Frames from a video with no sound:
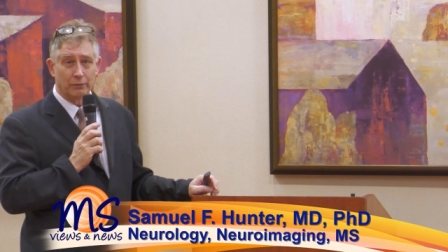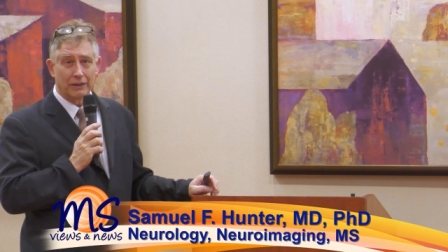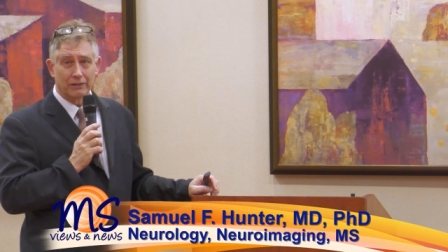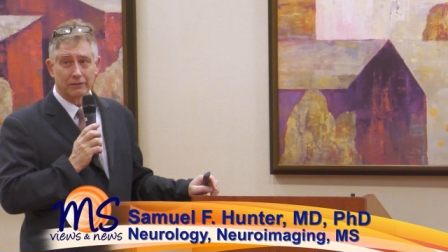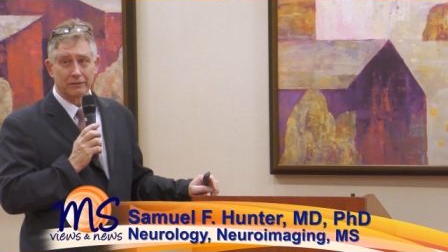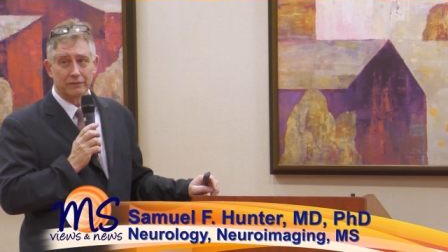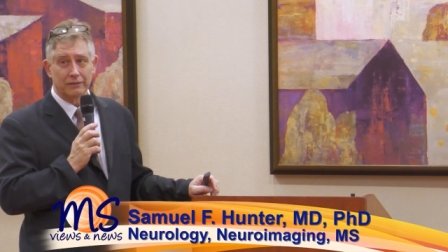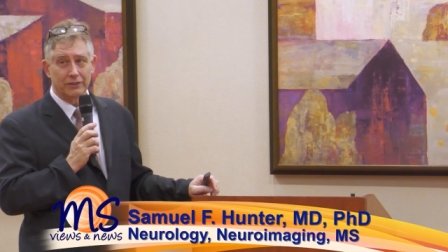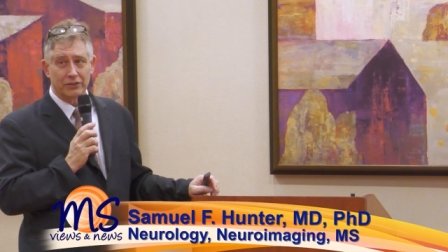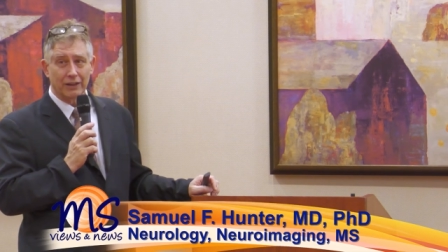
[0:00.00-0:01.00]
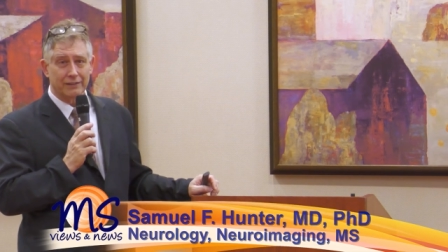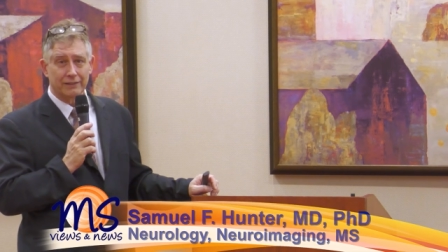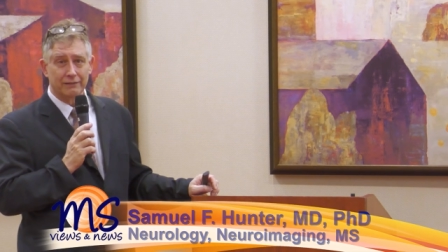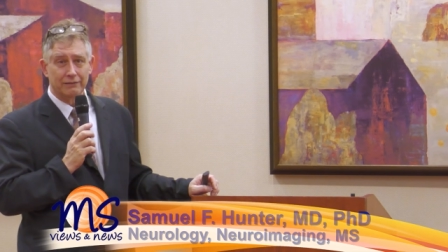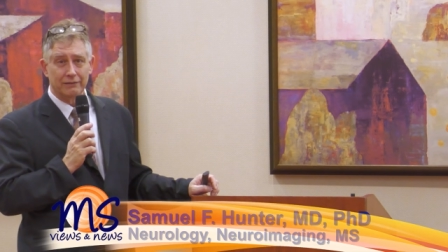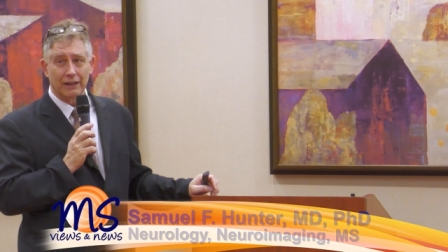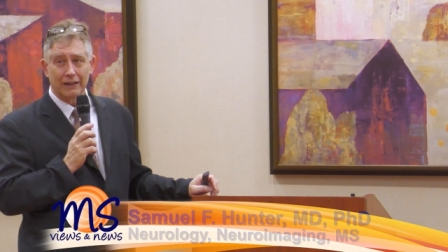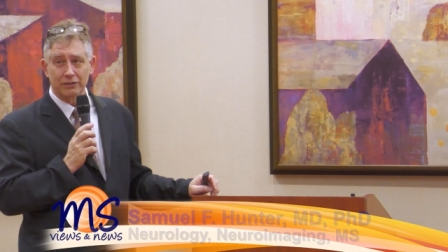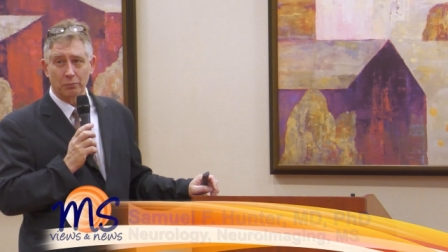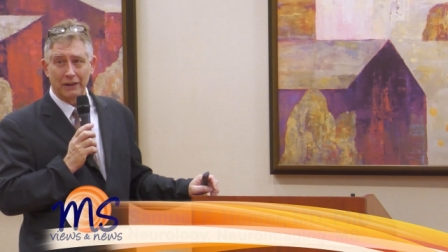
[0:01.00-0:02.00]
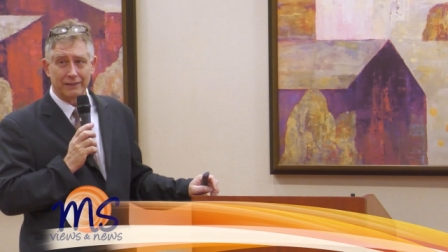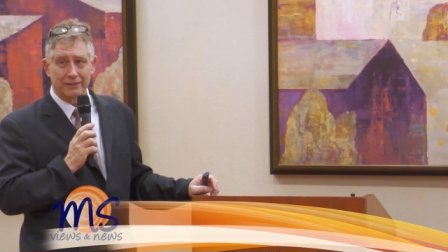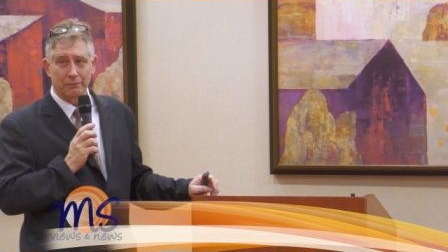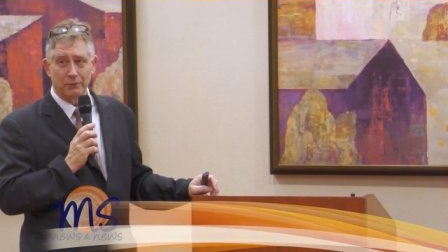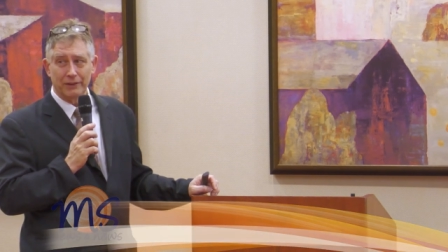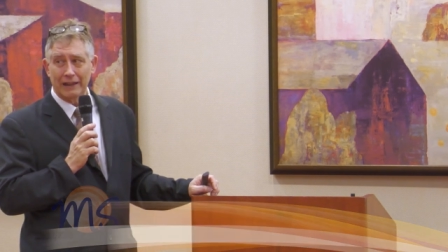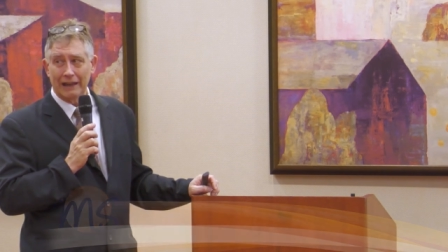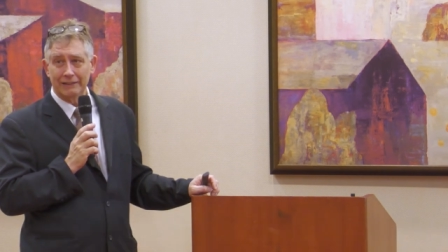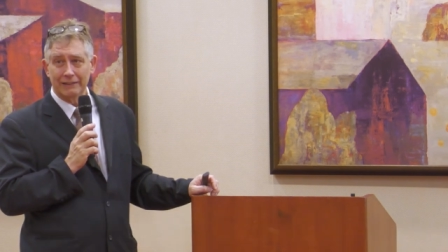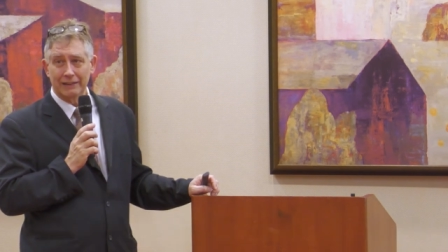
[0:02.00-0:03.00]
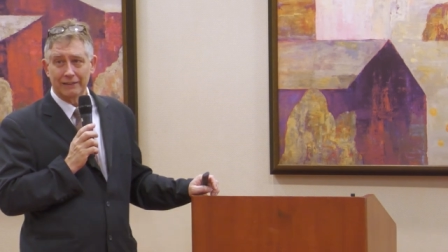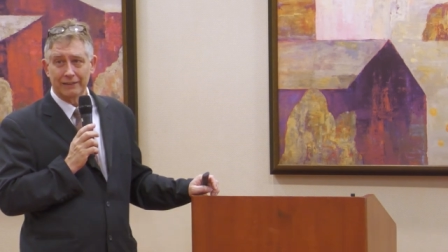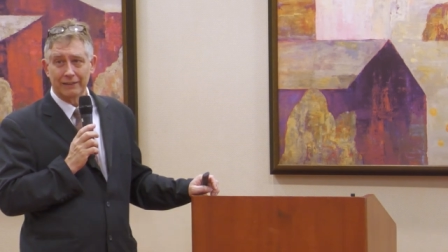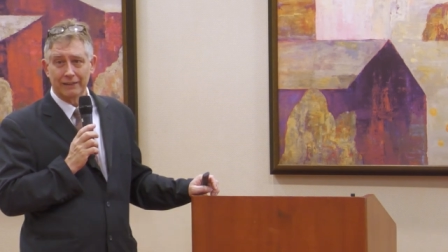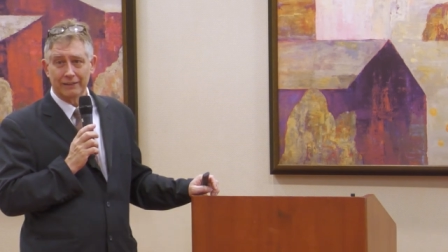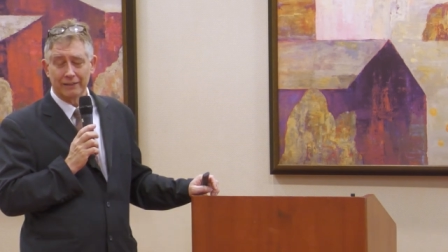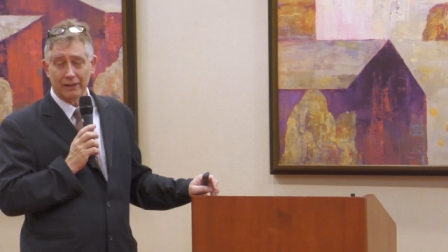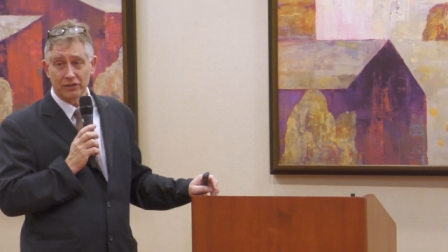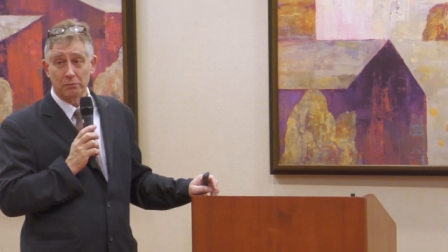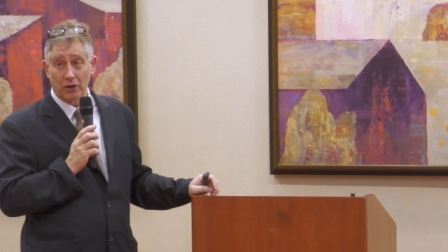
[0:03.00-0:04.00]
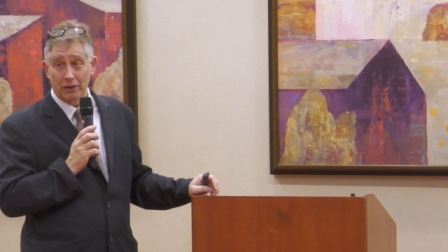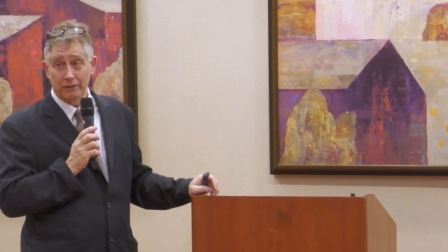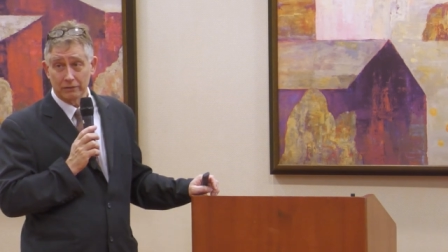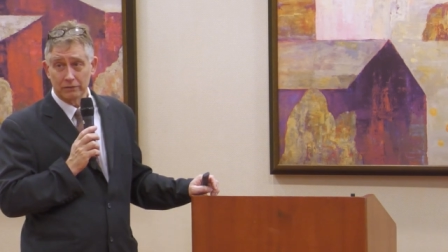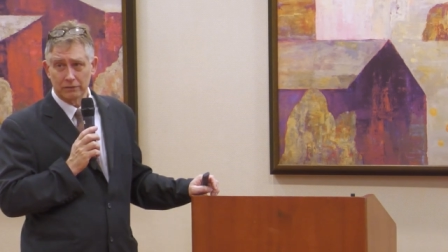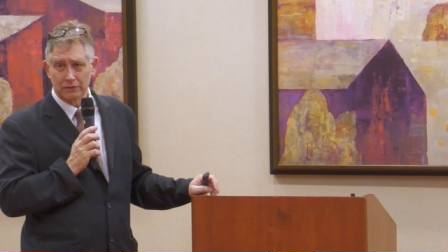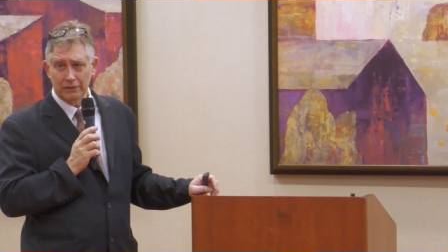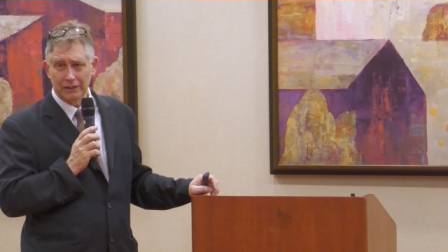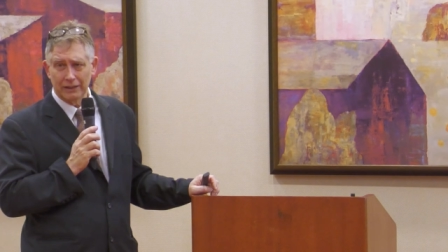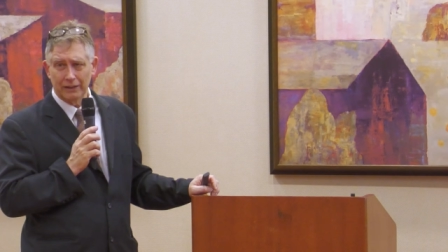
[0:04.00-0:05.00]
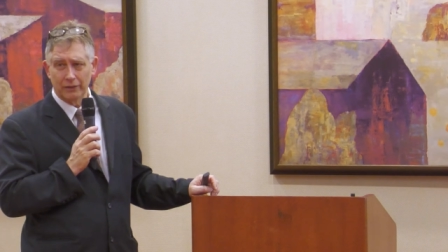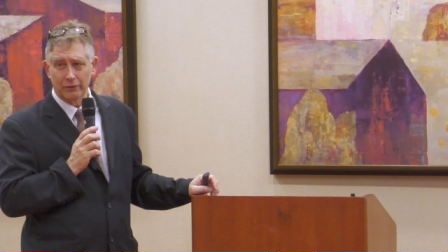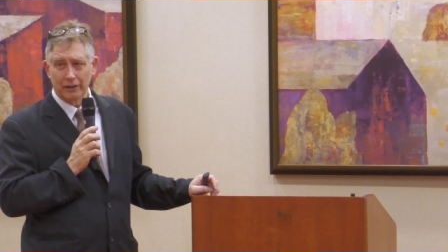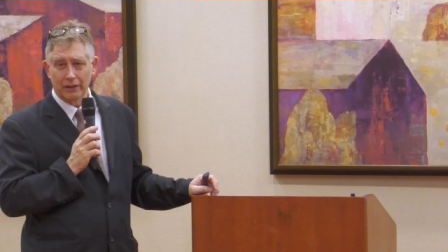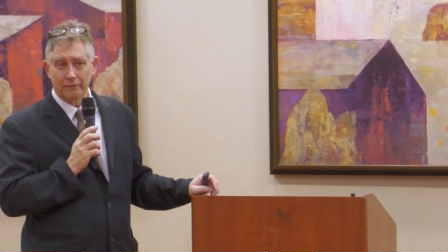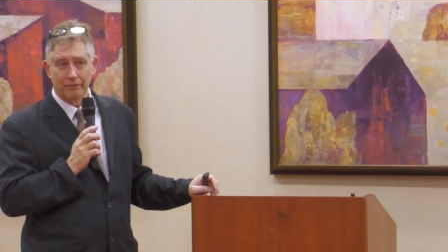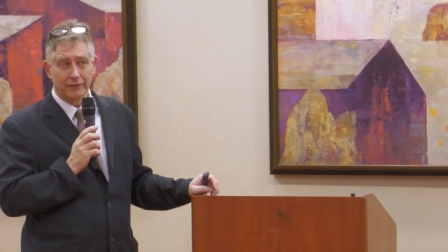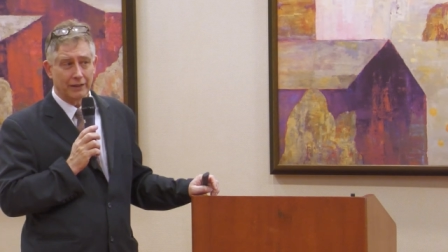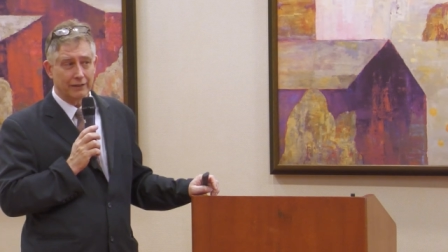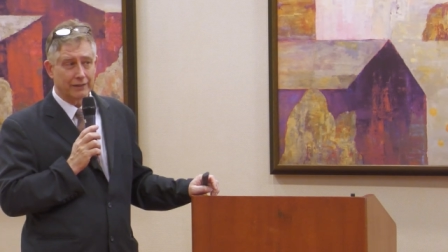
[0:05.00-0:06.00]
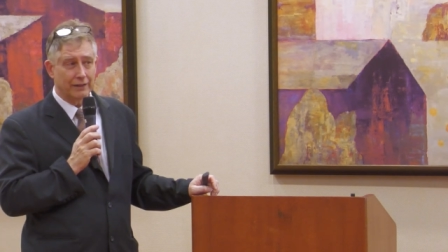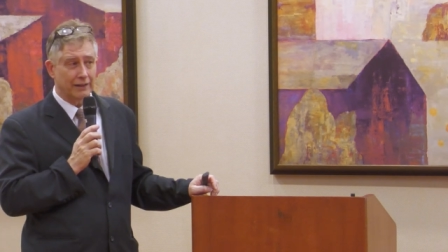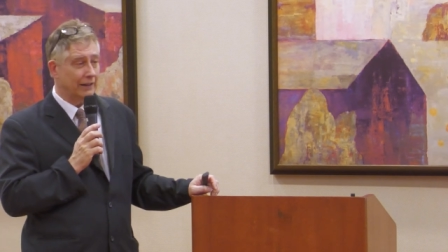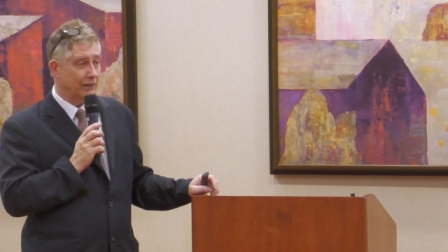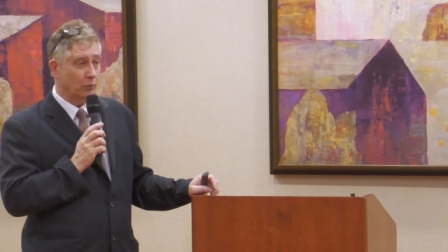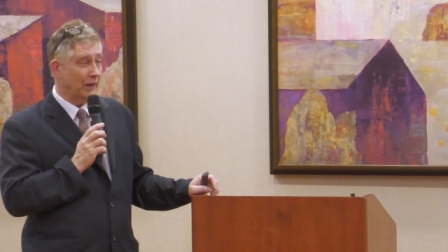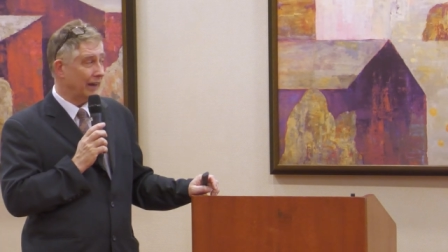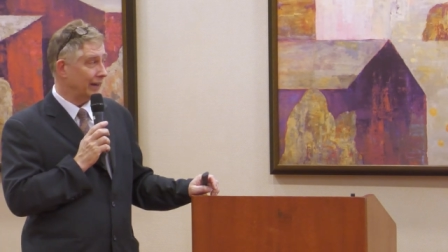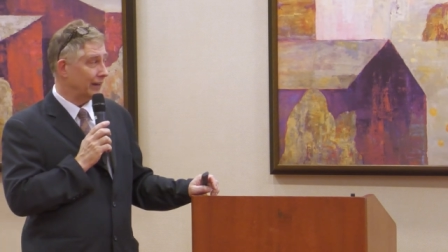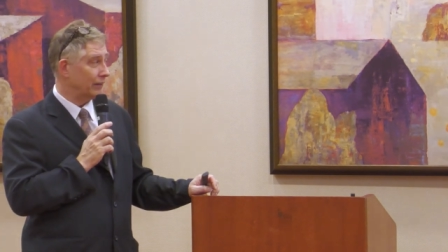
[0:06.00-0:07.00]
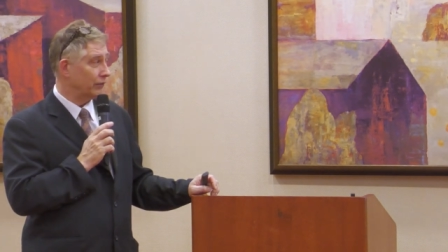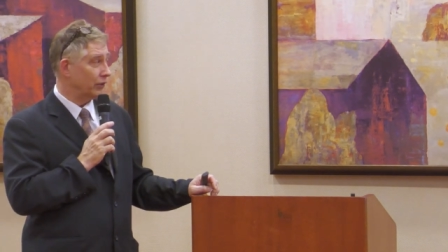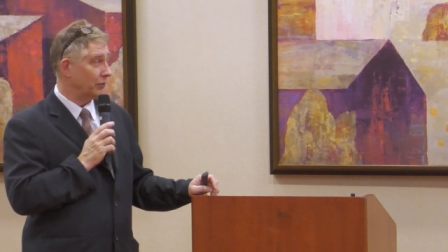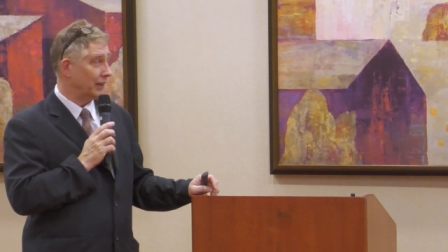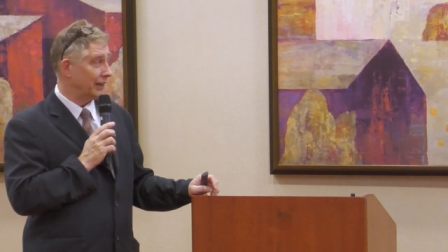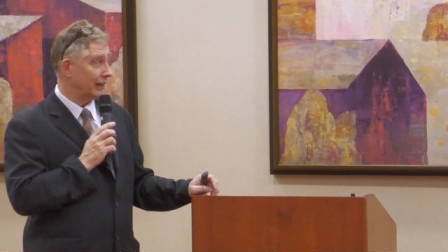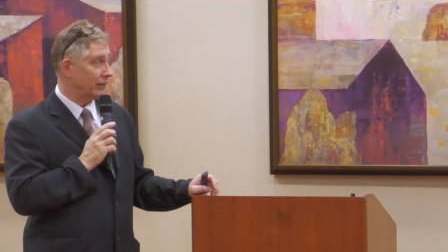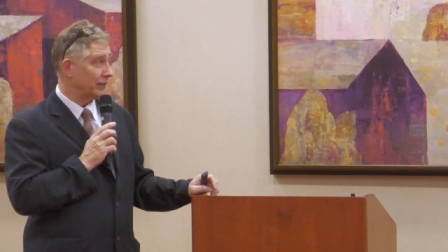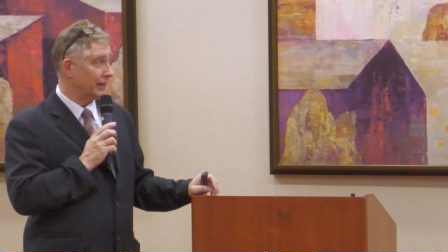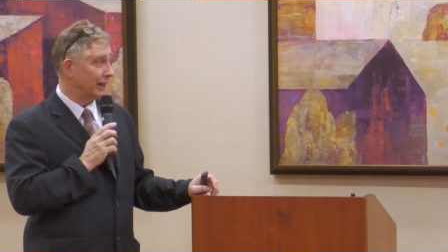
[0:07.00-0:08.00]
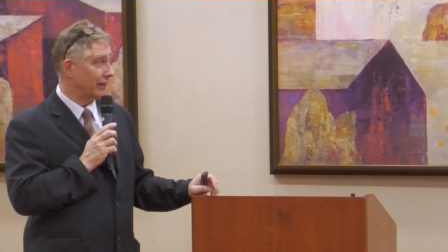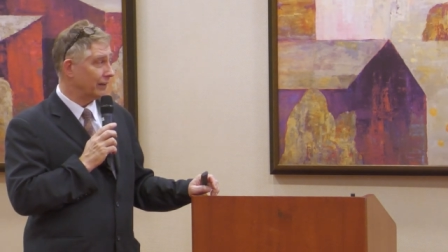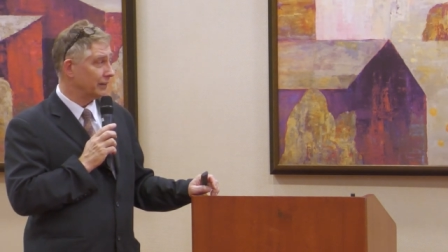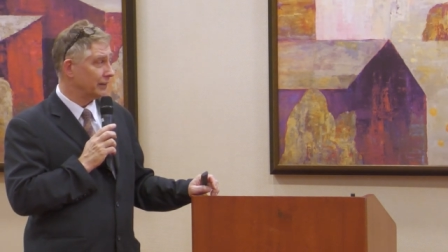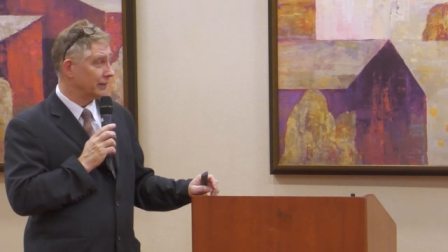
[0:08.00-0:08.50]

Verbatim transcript: well, there's not nice ways to put that. It's, it's not smart. You know, um, it's going to get in the way of you getting good care.